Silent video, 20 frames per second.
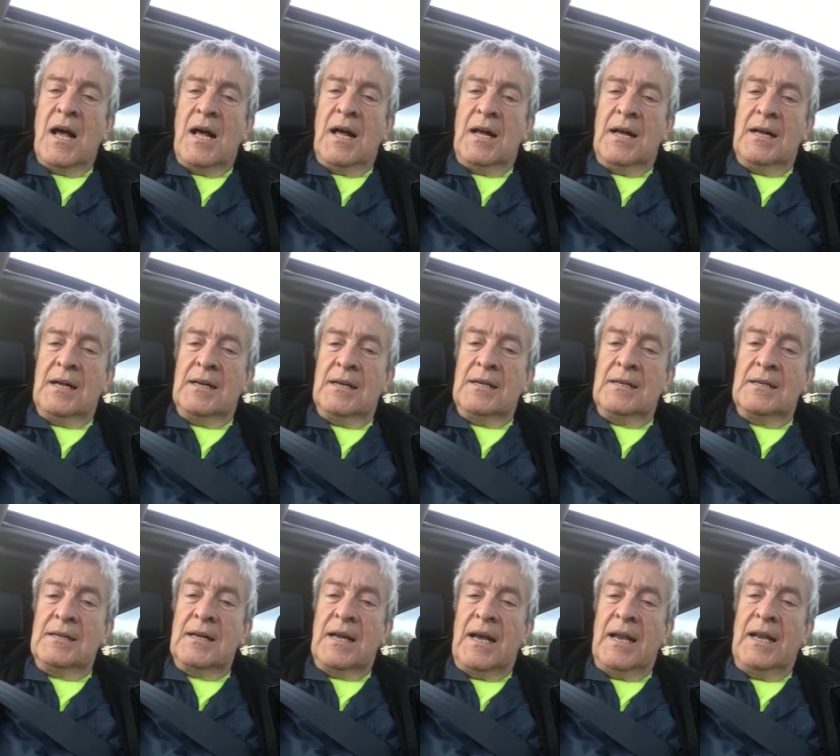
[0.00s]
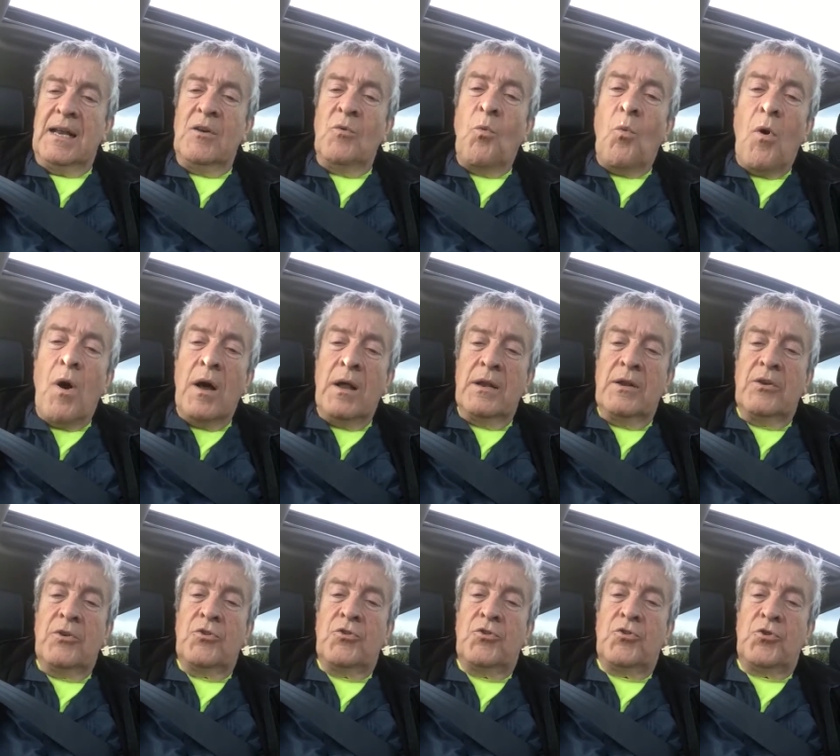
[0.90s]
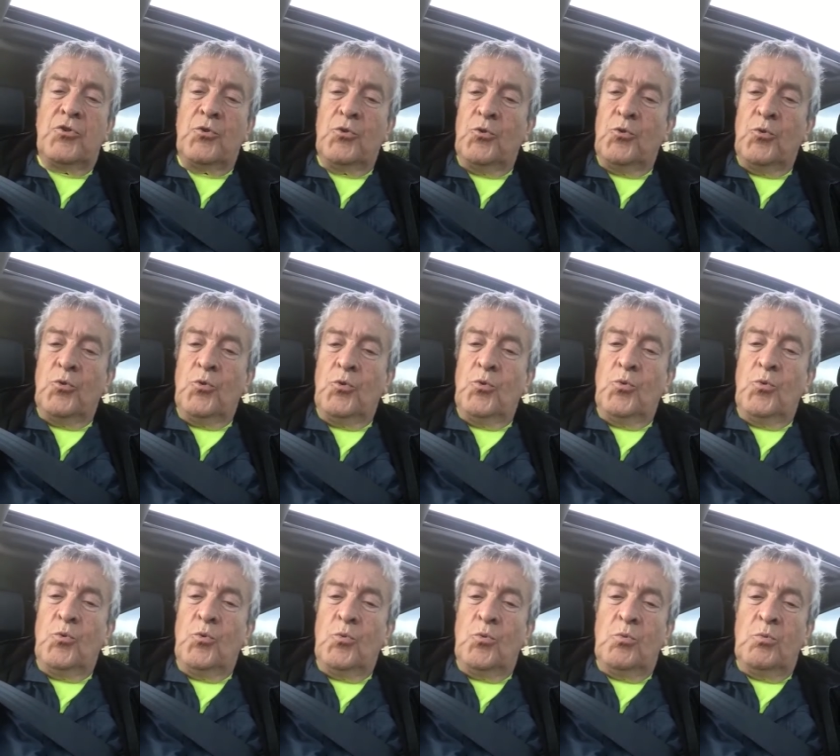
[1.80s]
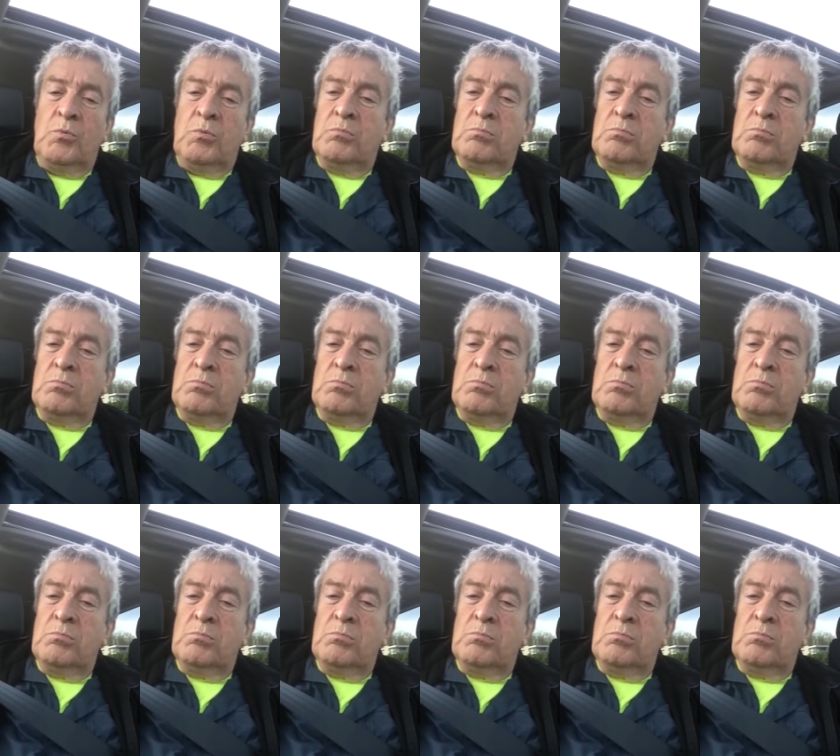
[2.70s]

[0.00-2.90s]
I didn't want to